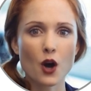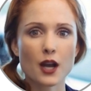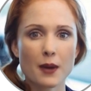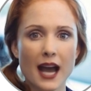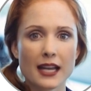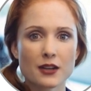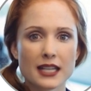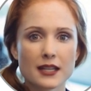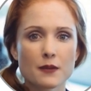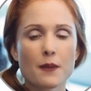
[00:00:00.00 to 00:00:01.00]

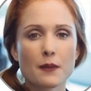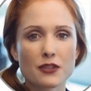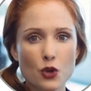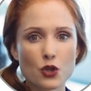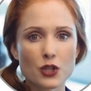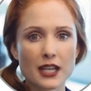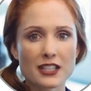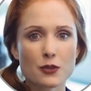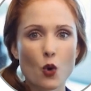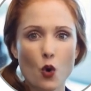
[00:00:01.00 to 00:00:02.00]
automatically, so you can
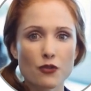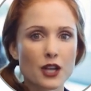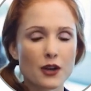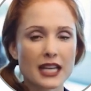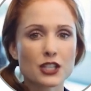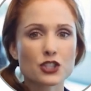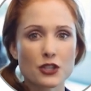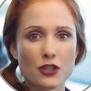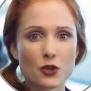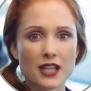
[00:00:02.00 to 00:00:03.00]
explore
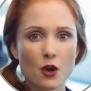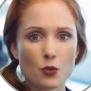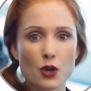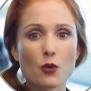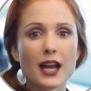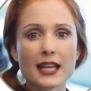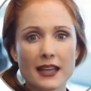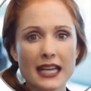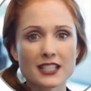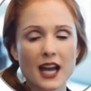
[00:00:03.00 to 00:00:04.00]
variations without rewriting
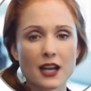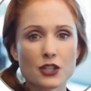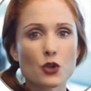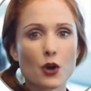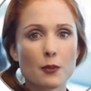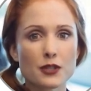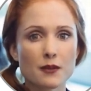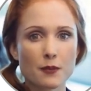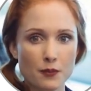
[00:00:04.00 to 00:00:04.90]
the entire script.